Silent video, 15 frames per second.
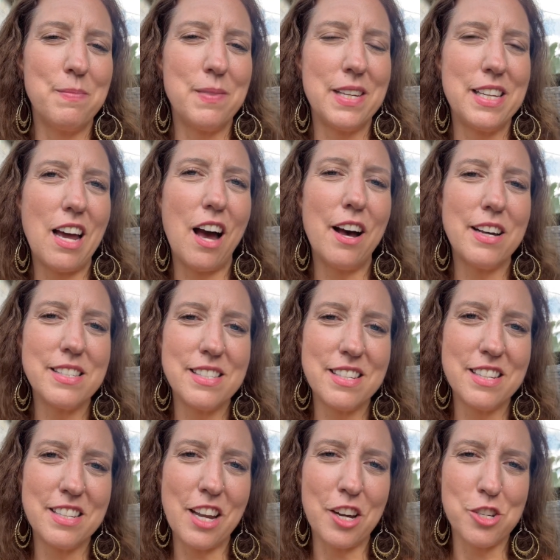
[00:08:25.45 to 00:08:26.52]
in Hasta
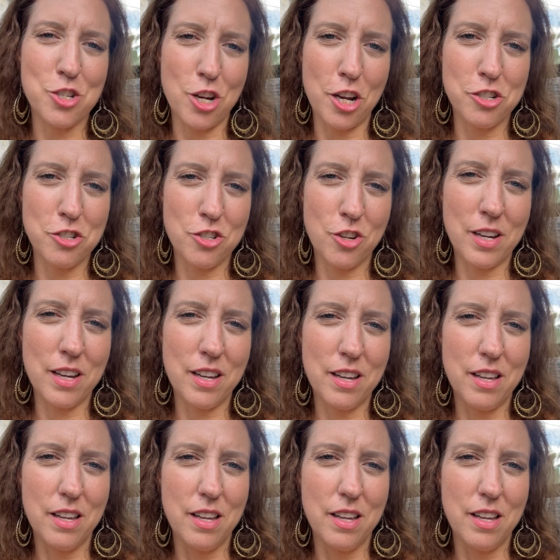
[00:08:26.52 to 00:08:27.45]
Nakshatra